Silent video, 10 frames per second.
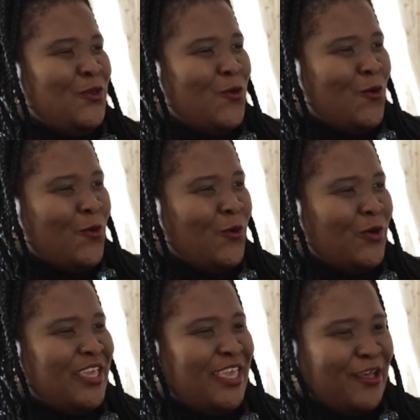your
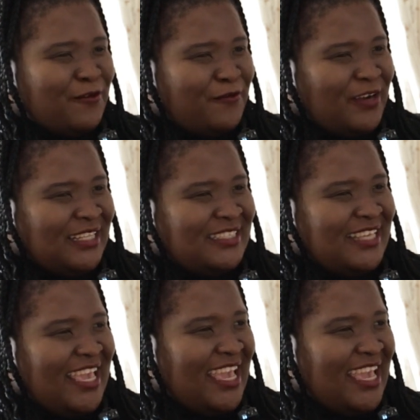girlfriend's